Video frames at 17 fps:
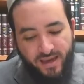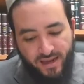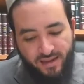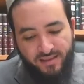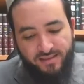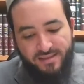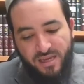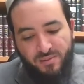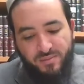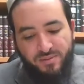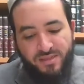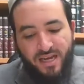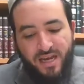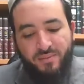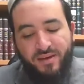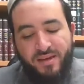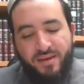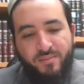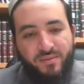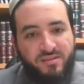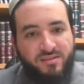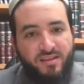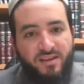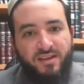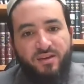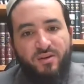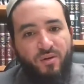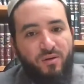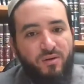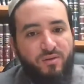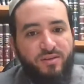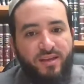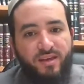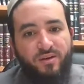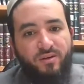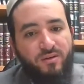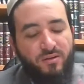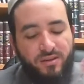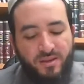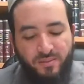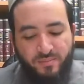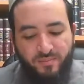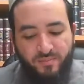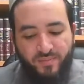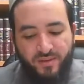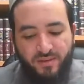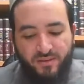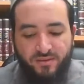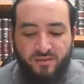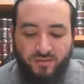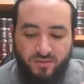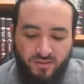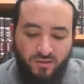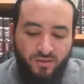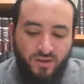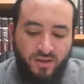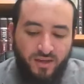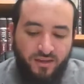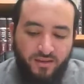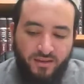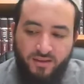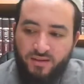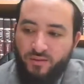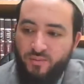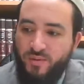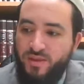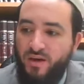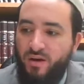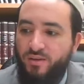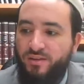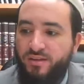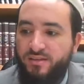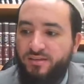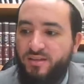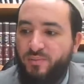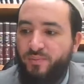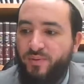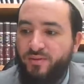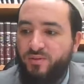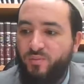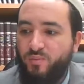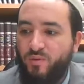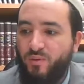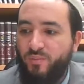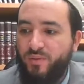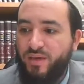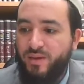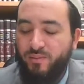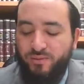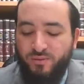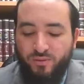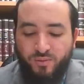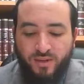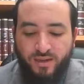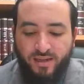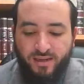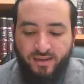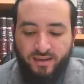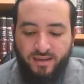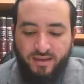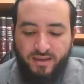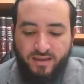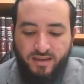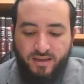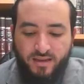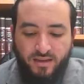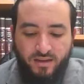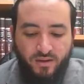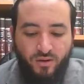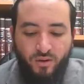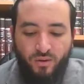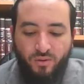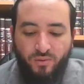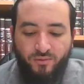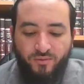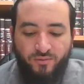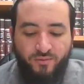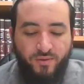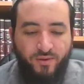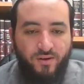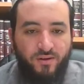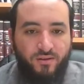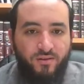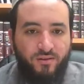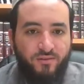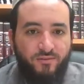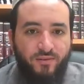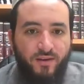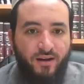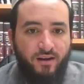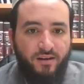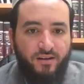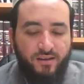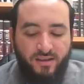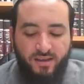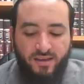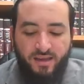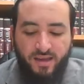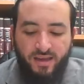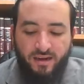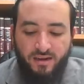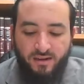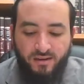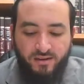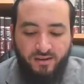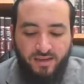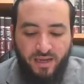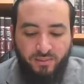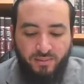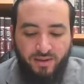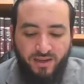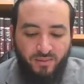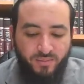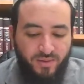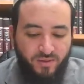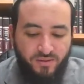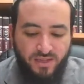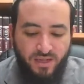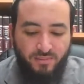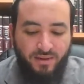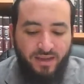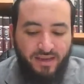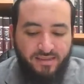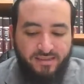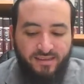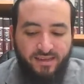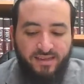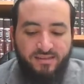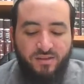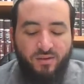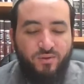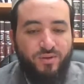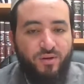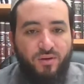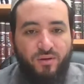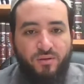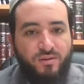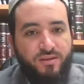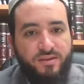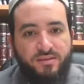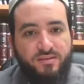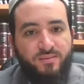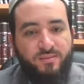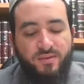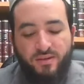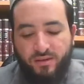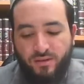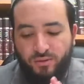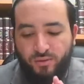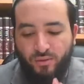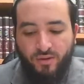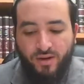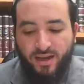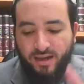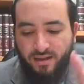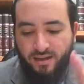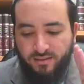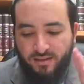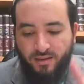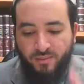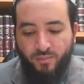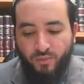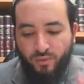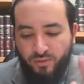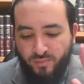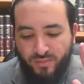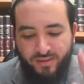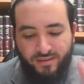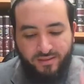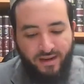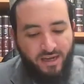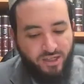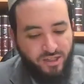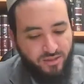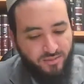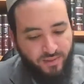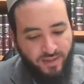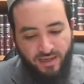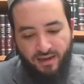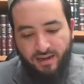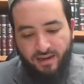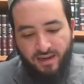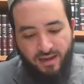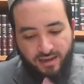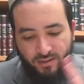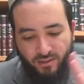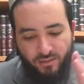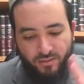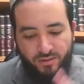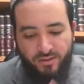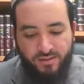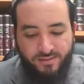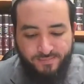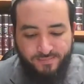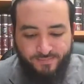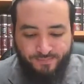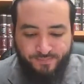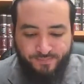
At the same time, he must study all of them. So without this, the person won't be able to really go far in learning Kabbalah, because Kabbalah stands on all of this: Torah, Talmud, Midrash, Halacha, all of this.